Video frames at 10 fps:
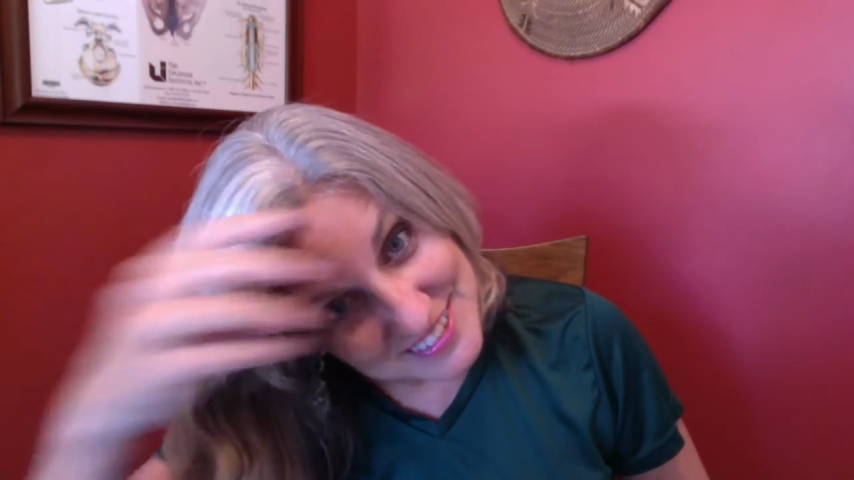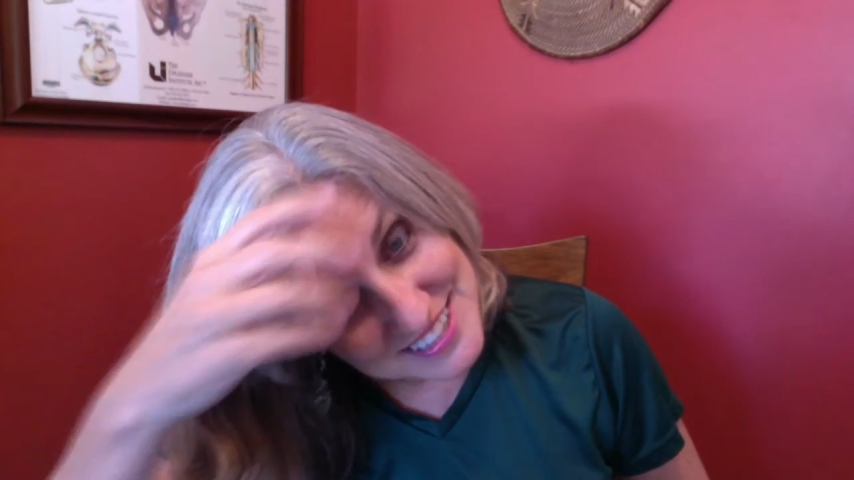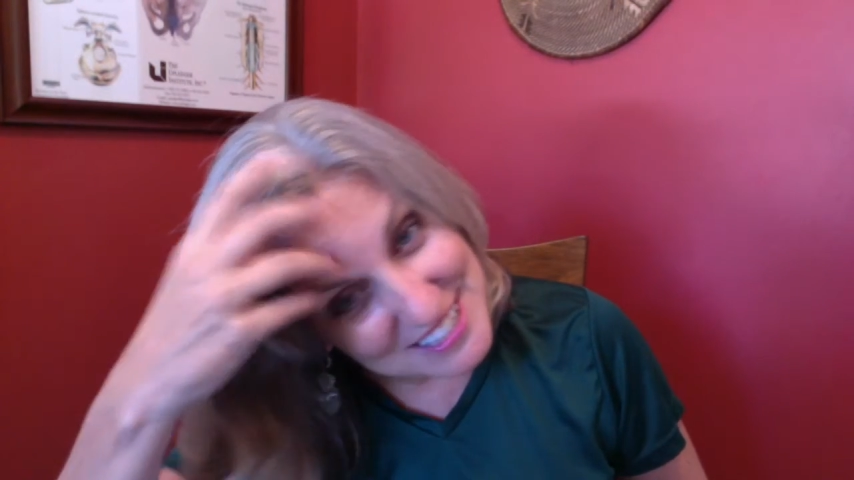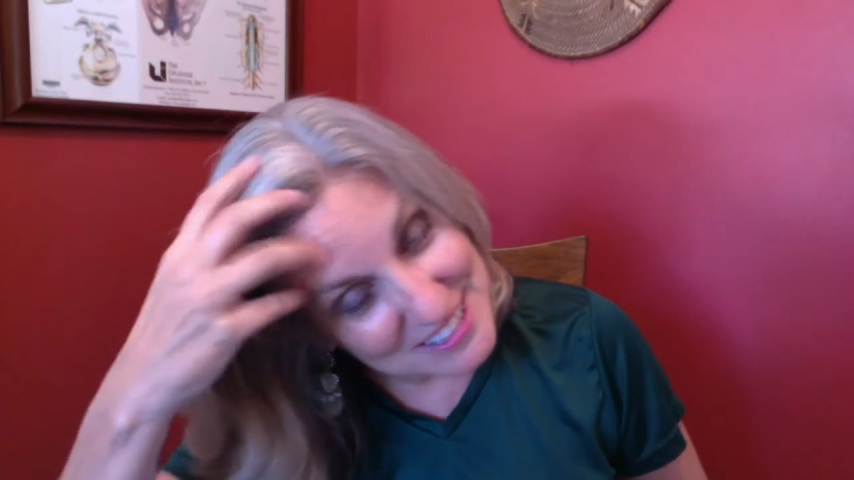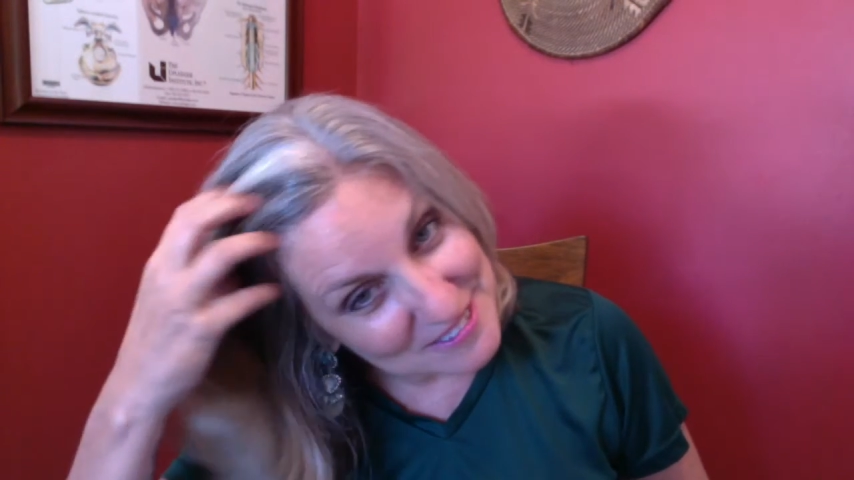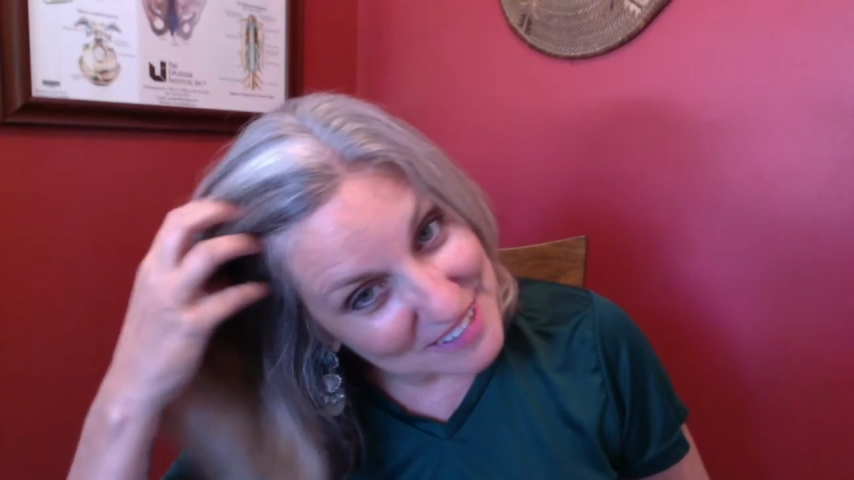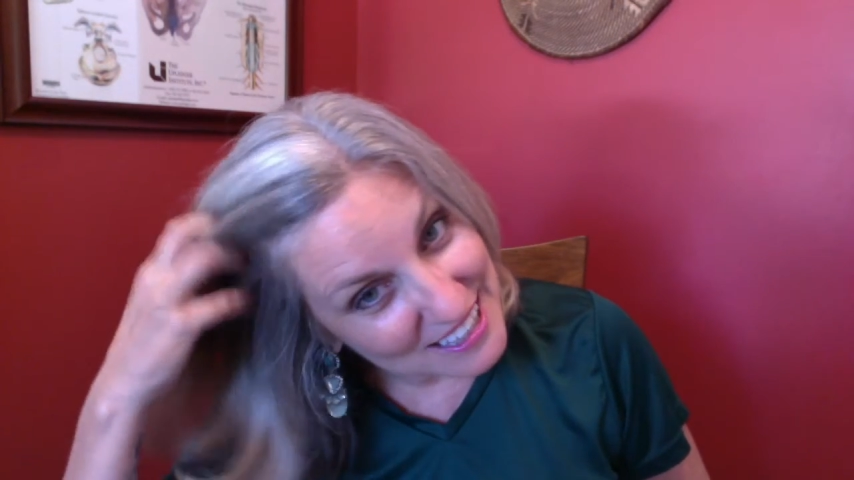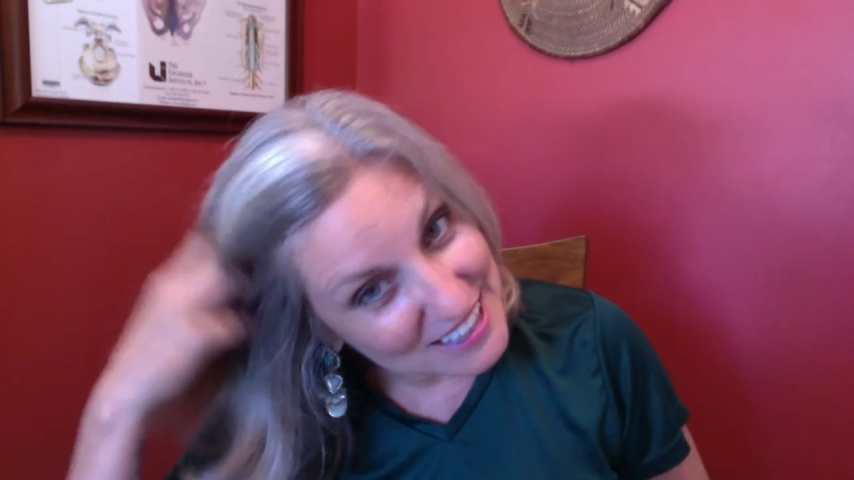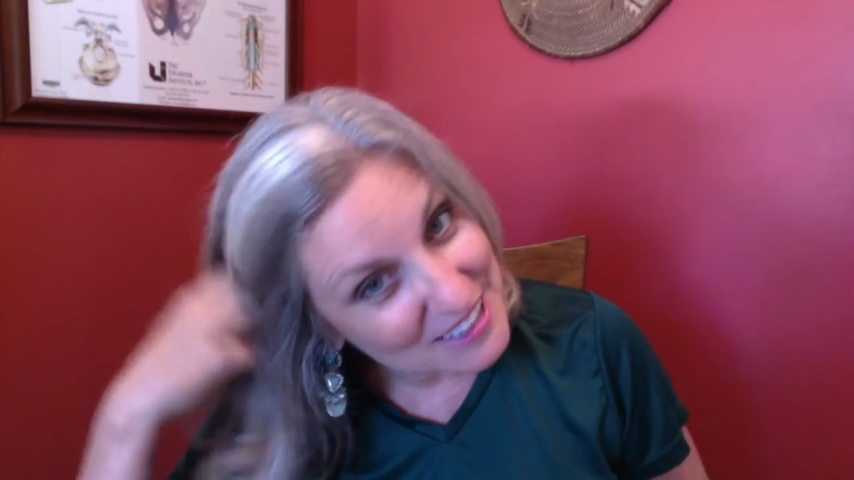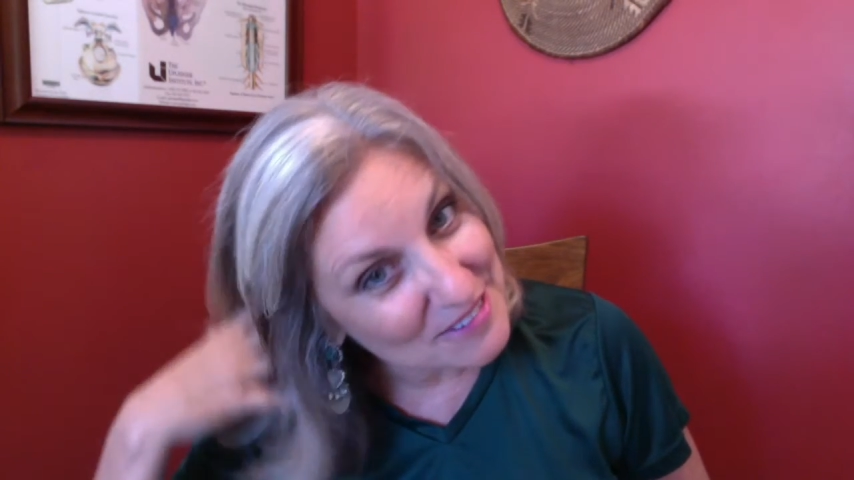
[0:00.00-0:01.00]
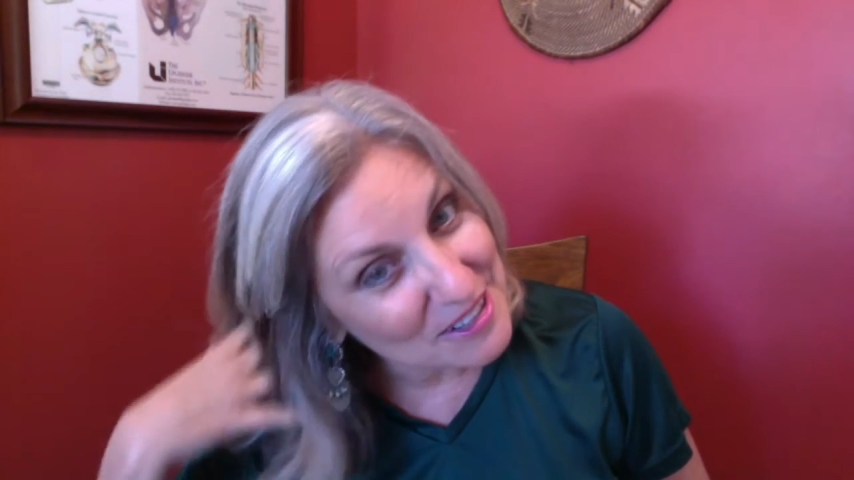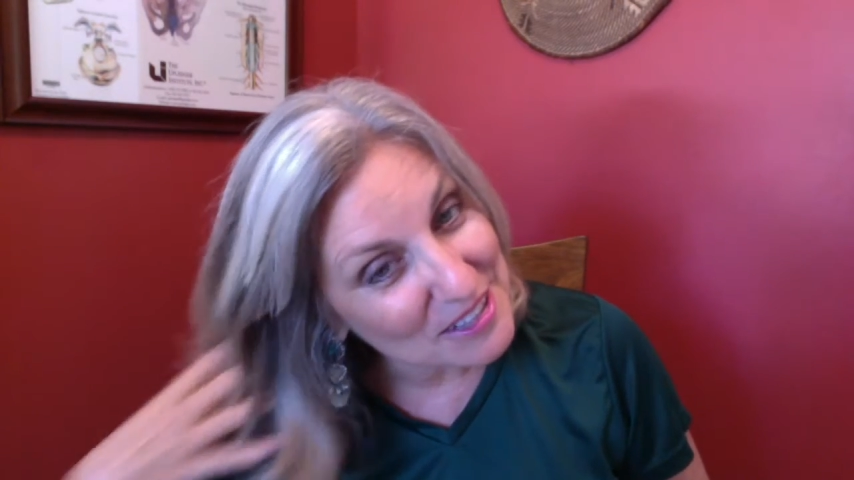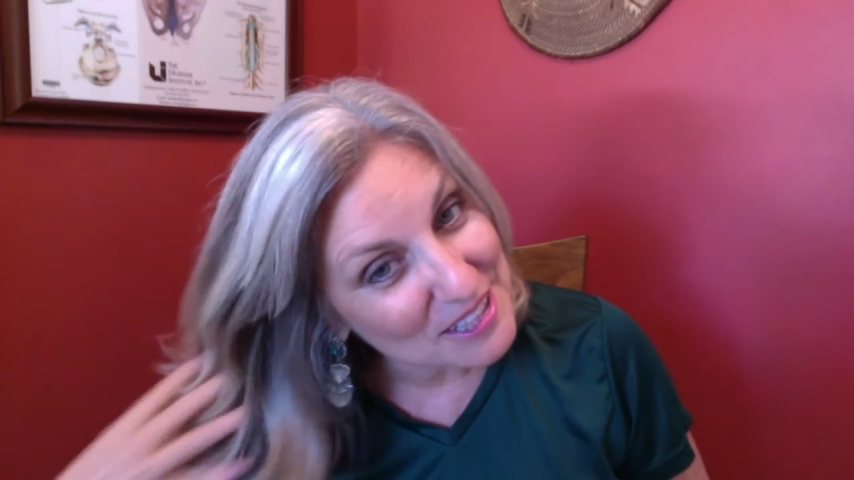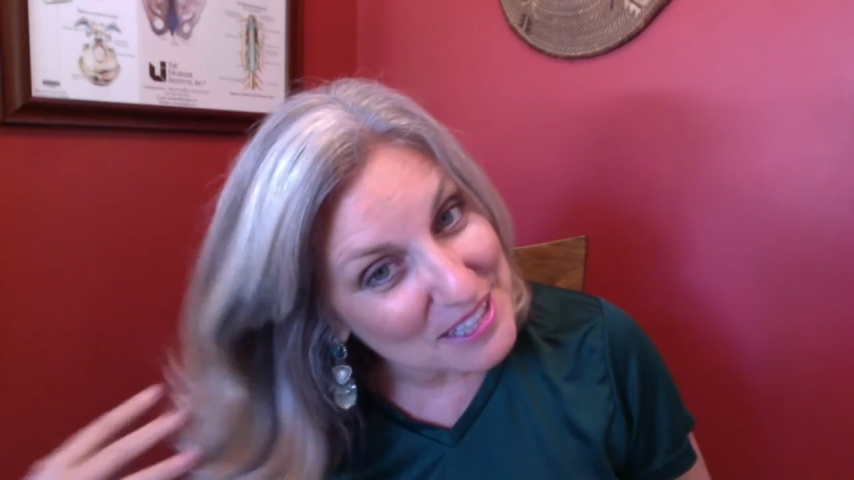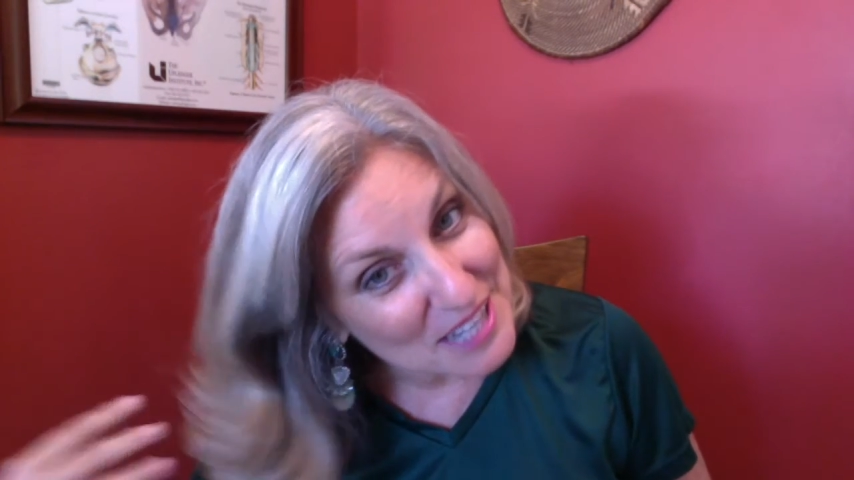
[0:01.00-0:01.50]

still rocking and rolling.